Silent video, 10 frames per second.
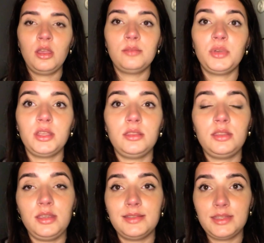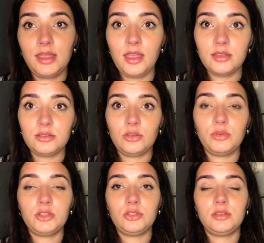but the intent to
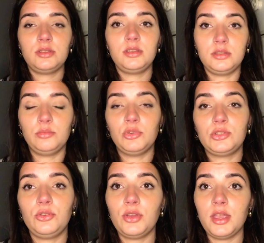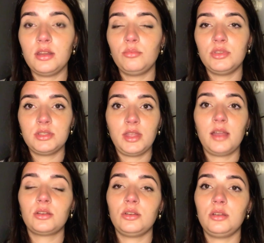which the system was created was
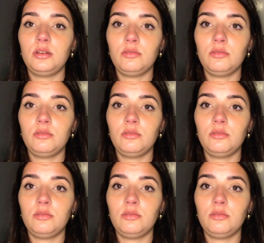not good.